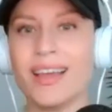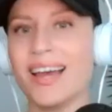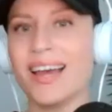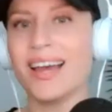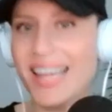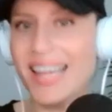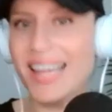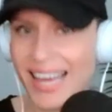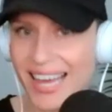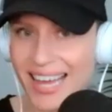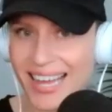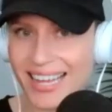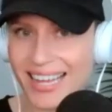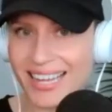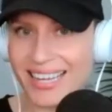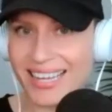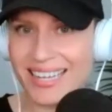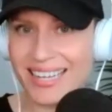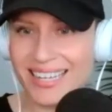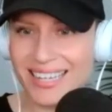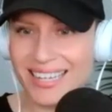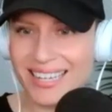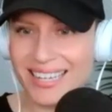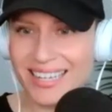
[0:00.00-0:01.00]
Okay.
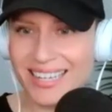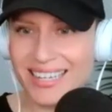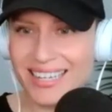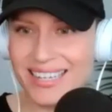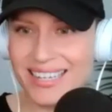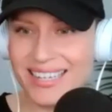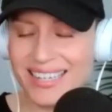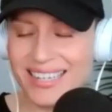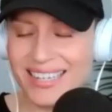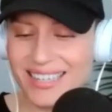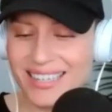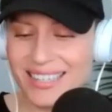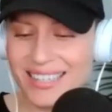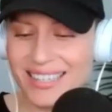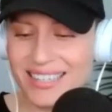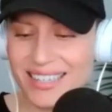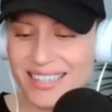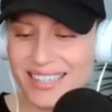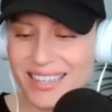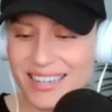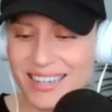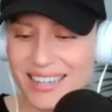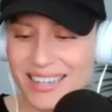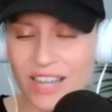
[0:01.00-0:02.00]

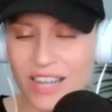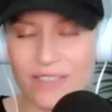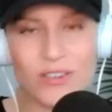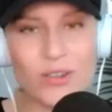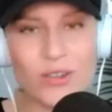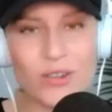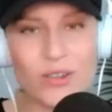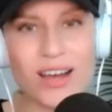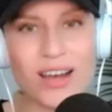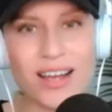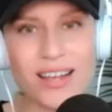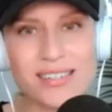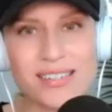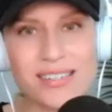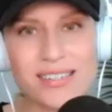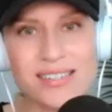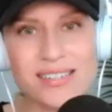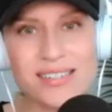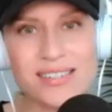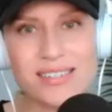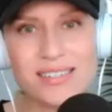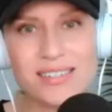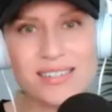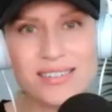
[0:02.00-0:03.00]
Love you
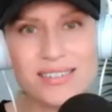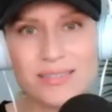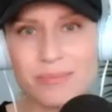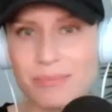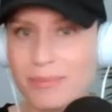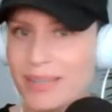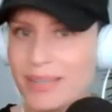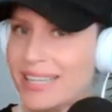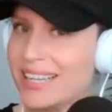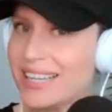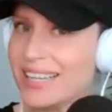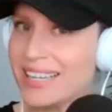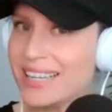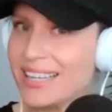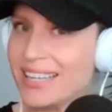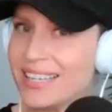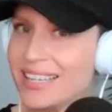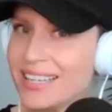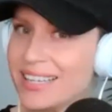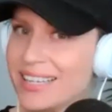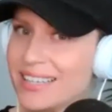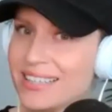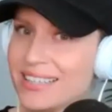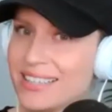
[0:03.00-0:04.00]
guys. Mean it.
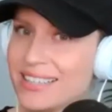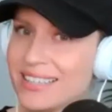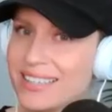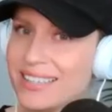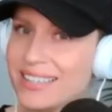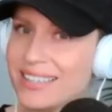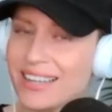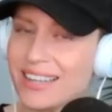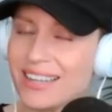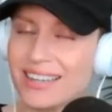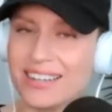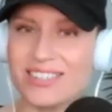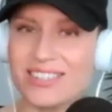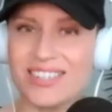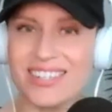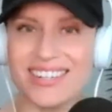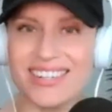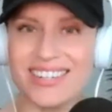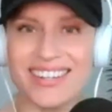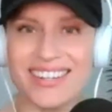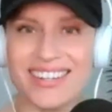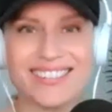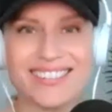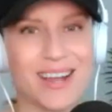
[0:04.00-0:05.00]
And I'll see
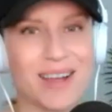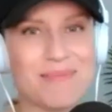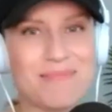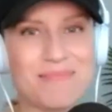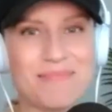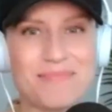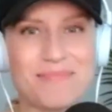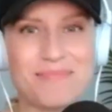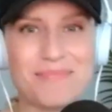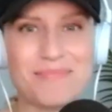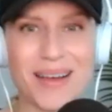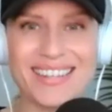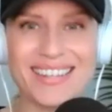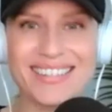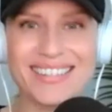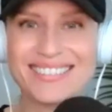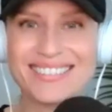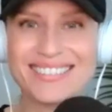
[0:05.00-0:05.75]
you next time. Bye.